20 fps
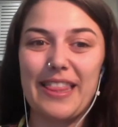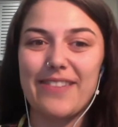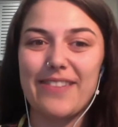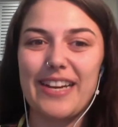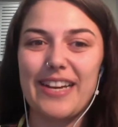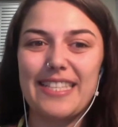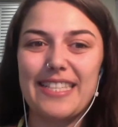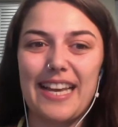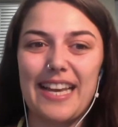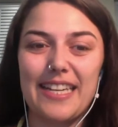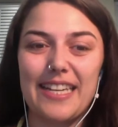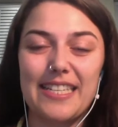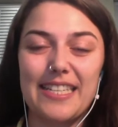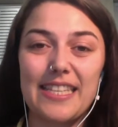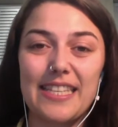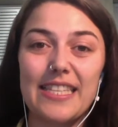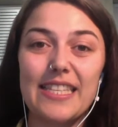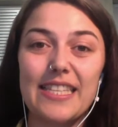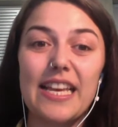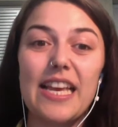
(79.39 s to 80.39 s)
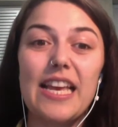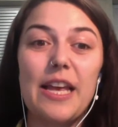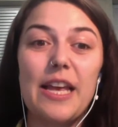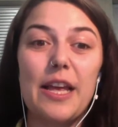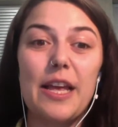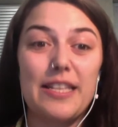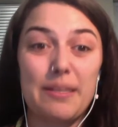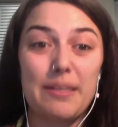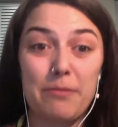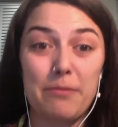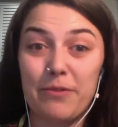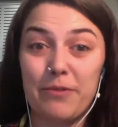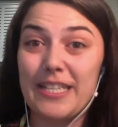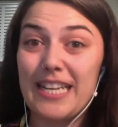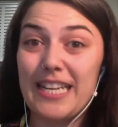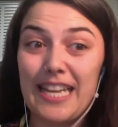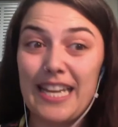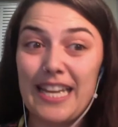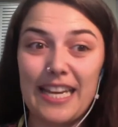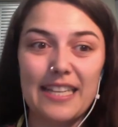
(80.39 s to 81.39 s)
3 sections, some of
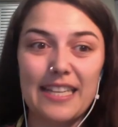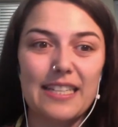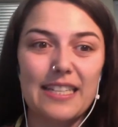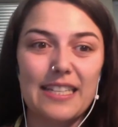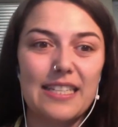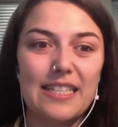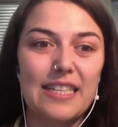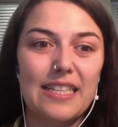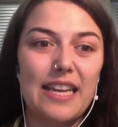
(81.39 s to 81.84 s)
which are linked.